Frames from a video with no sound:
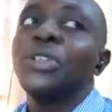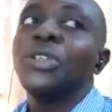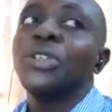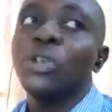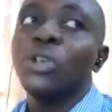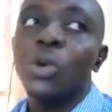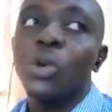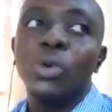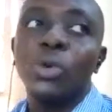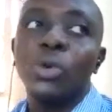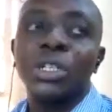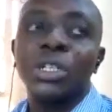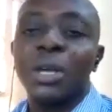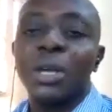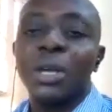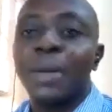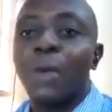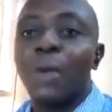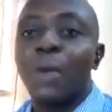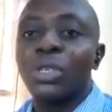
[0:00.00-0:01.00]

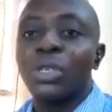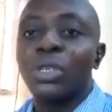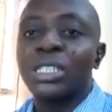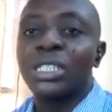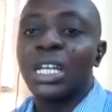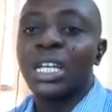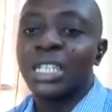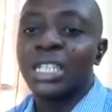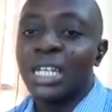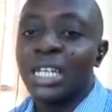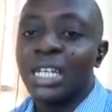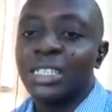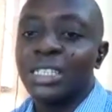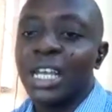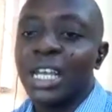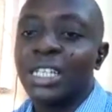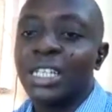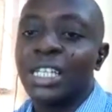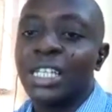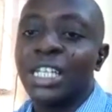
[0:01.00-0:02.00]
Remember we said
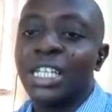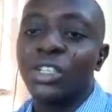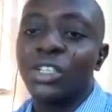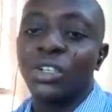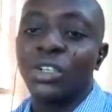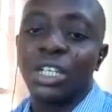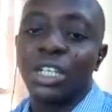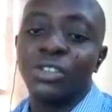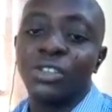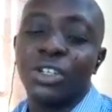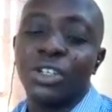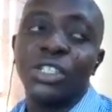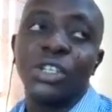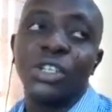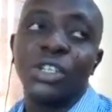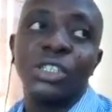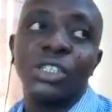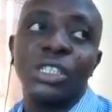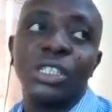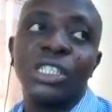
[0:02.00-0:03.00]
that extension
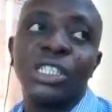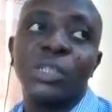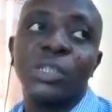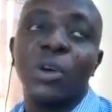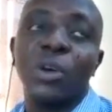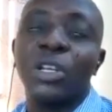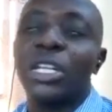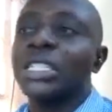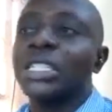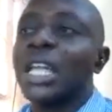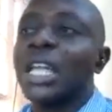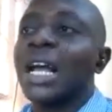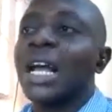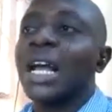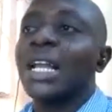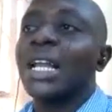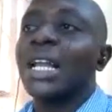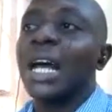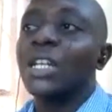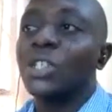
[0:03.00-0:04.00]
education is more or less
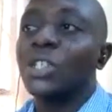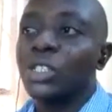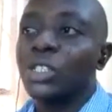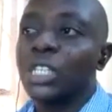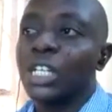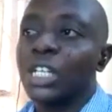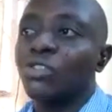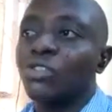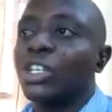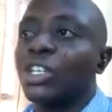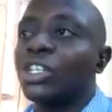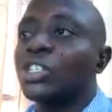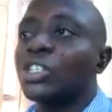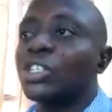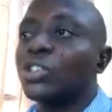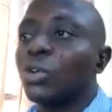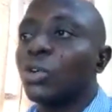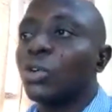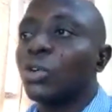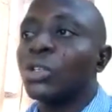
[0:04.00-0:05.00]
like an adult
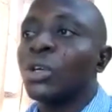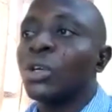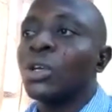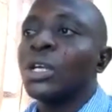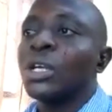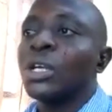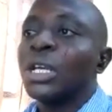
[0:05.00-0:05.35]
education,